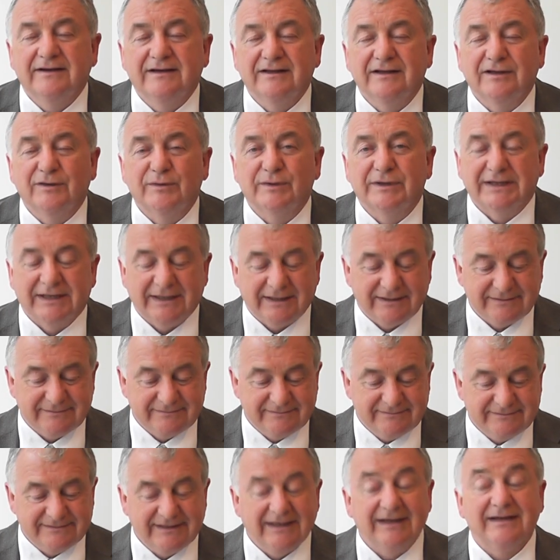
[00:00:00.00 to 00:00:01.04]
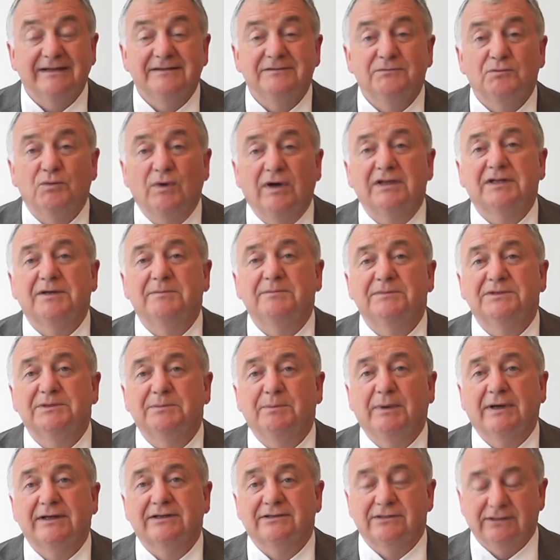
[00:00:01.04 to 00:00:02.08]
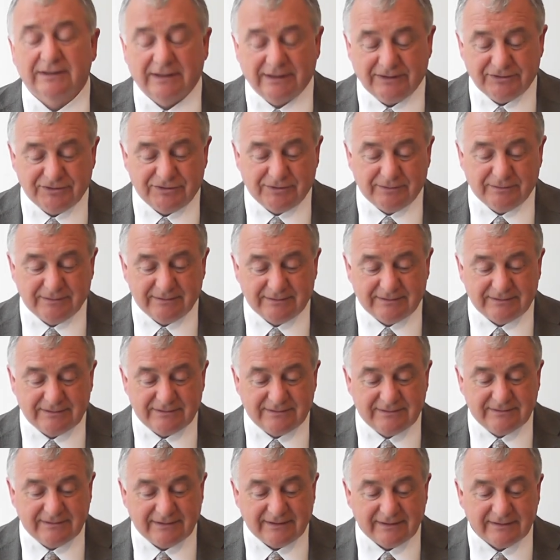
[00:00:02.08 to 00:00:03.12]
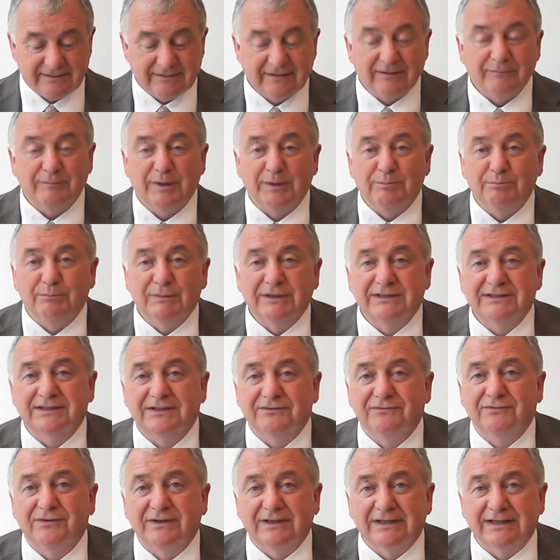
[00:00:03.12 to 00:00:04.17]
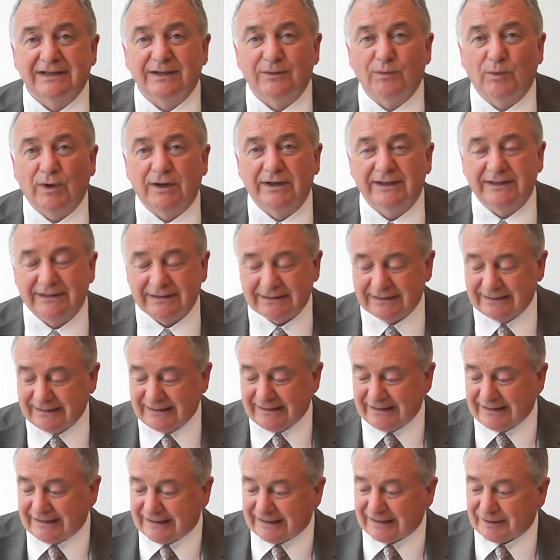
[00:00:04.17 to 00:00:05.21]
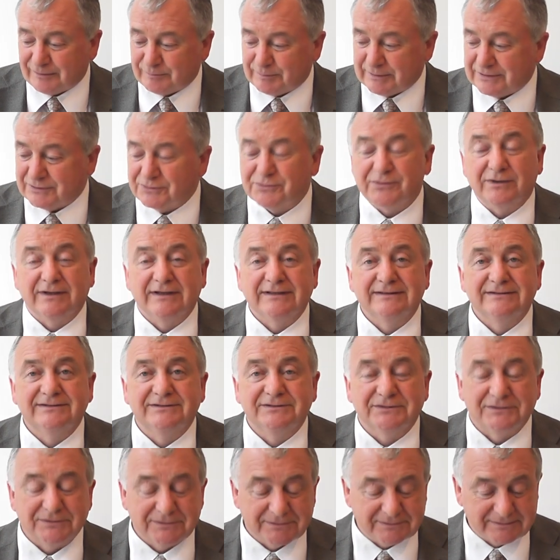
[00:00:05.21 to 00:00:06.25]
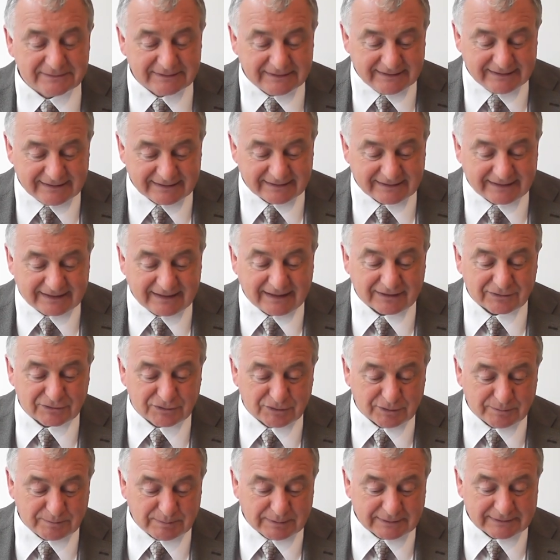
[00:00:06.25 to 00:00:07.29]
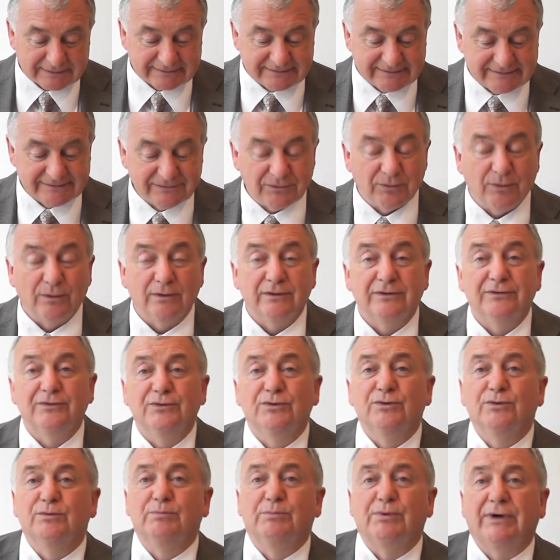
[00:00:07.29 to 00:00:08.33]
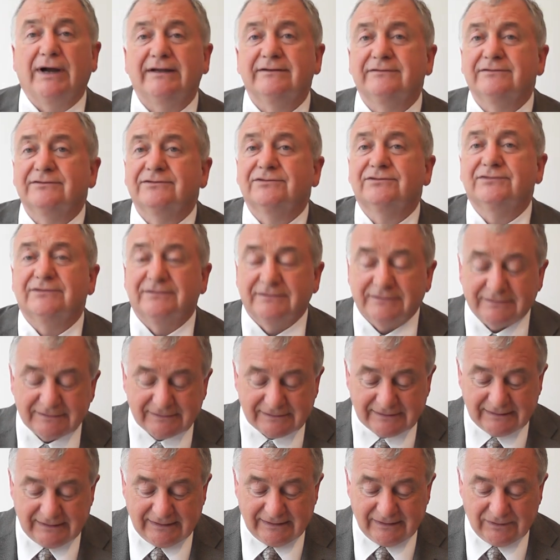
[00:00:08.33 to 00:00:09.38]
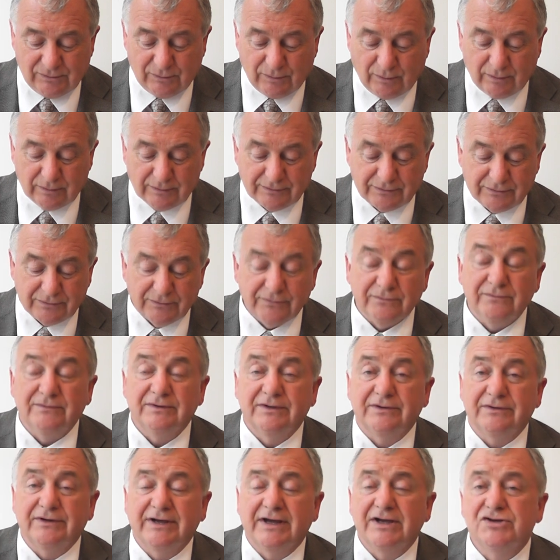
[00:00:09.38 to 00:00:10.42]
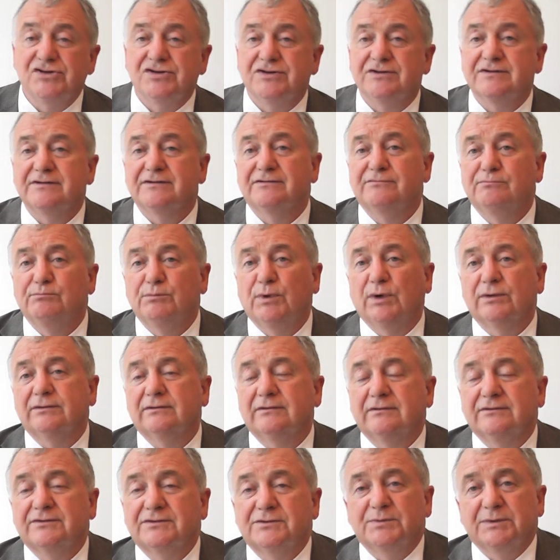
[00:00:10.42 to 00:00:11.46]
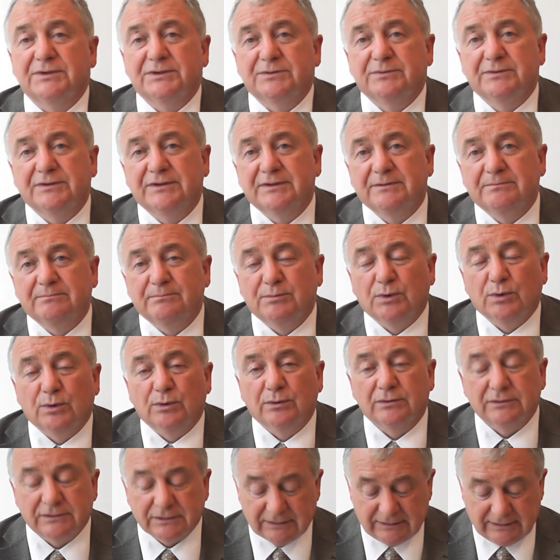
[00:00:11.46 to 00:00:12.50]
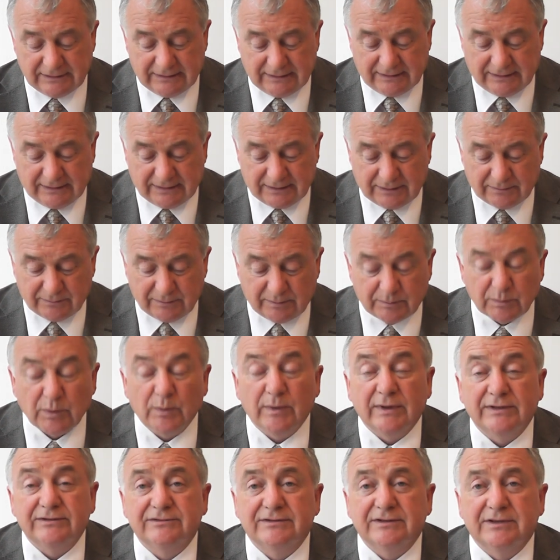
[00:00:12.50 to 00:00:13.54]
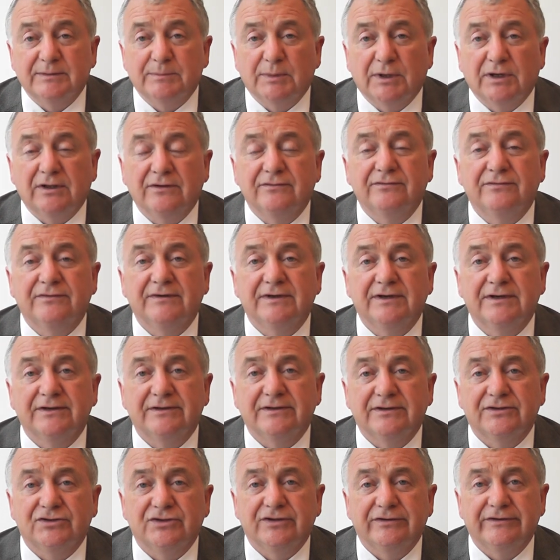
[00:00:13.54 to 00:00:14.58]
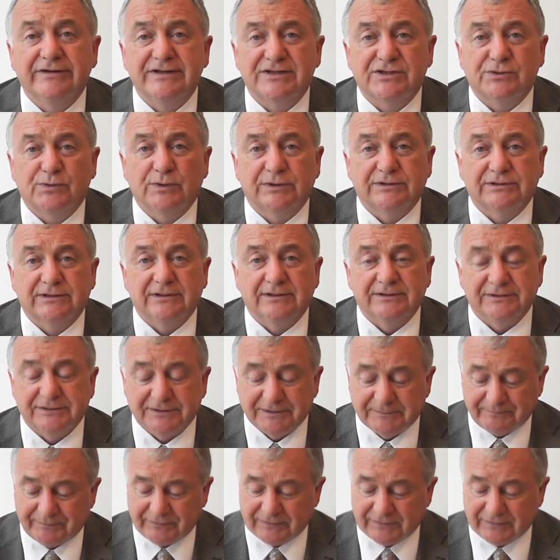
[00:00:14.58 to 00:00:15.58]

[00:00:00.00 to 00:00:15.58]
Hello again, and welcome to Banks Line Jewellers. I've been missing for a little while. I've been trying to catch up on all the new brands and all the new variation of models which we bought when we went to the Balfour this year in Switzerland.